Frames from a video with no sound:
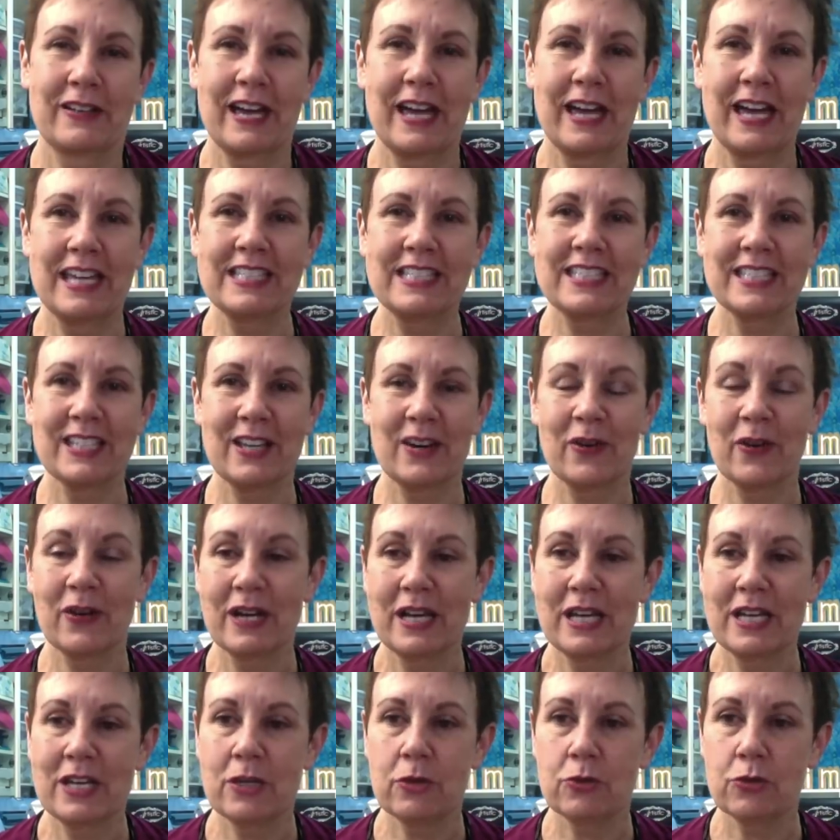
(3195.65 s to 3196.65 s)
Okay,
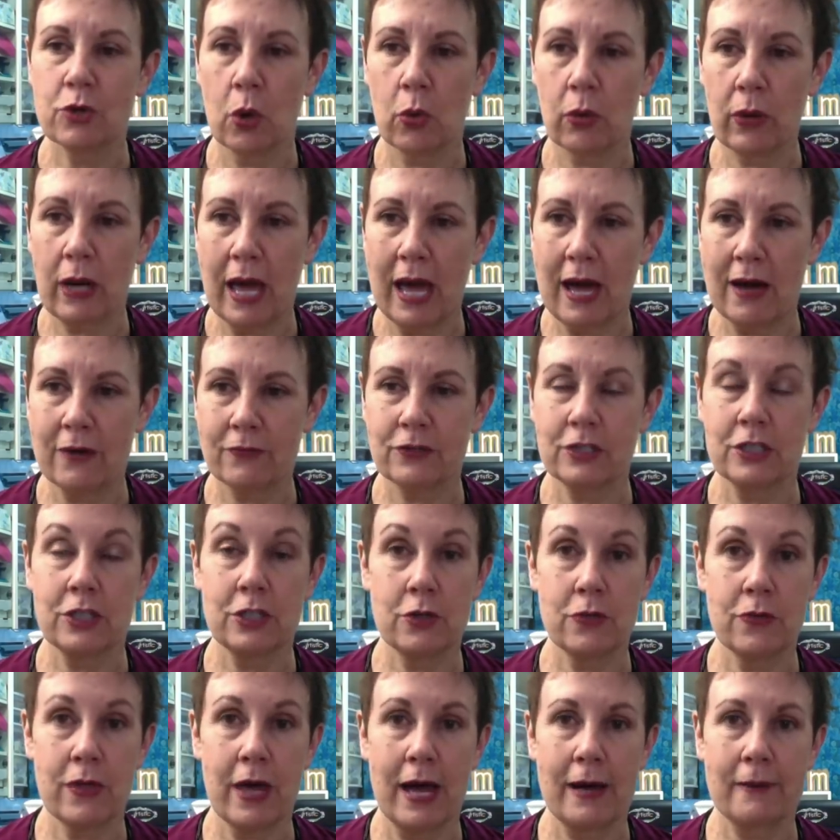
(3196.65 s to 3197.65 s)
so you don't have to
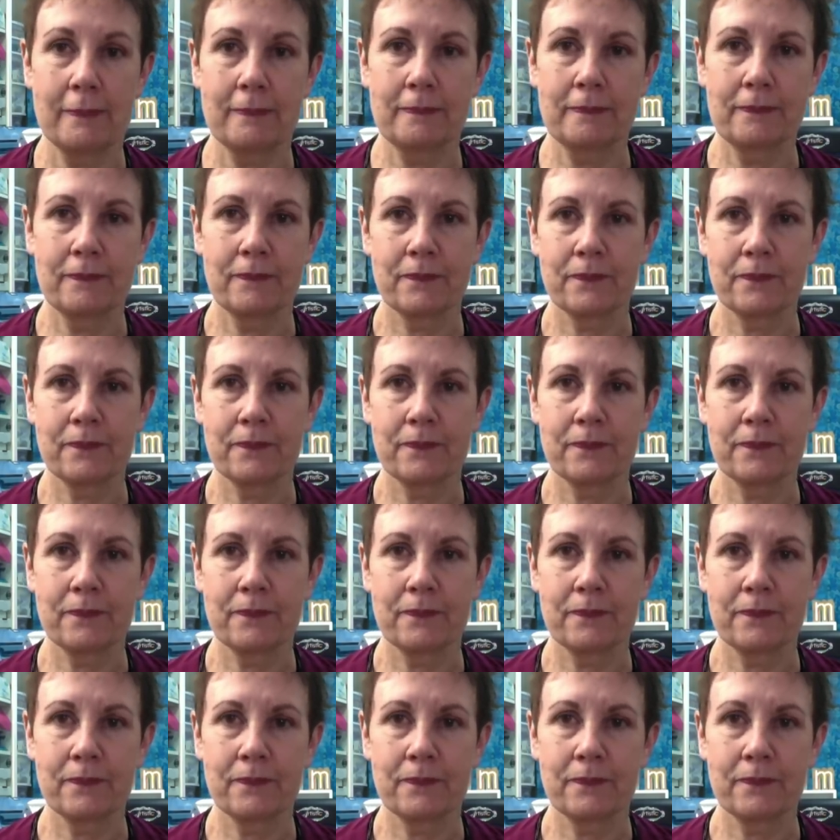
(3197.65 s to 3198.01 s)
do that.